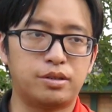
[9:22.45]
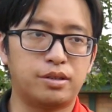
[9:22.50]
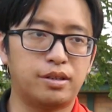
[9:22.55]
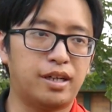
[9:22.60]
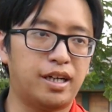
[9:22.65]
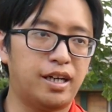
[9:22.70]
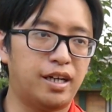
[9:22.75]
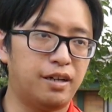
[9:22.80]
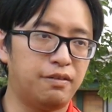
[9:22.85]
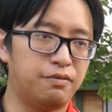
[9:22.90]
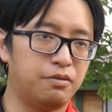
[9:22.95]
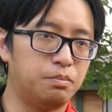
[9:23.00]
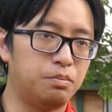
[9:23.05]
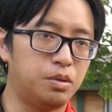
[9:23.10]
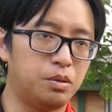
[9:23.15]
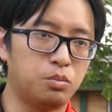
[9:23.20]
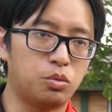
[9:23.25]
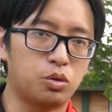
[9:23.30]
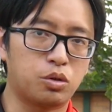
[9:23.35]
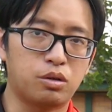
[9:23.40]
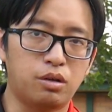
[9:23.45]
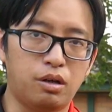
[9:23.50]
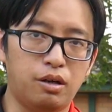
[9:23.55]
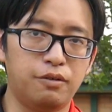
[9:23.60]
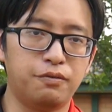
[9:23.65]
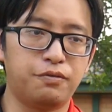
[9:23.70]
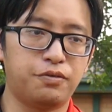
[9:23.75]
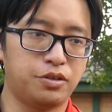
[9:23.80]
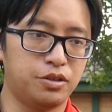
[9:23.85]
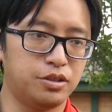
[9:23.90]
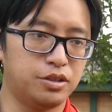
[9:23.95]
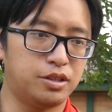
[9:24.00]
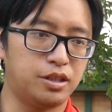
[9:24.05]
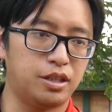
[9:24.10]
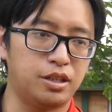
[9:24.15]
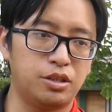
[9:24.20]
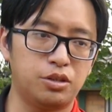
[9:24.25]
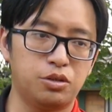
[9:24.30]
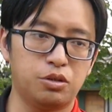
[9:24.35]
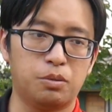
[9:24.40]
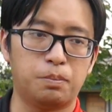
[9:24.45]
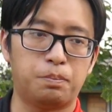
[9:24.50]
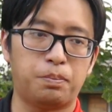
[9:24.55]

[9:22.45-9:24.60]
to have a bit more confidence in your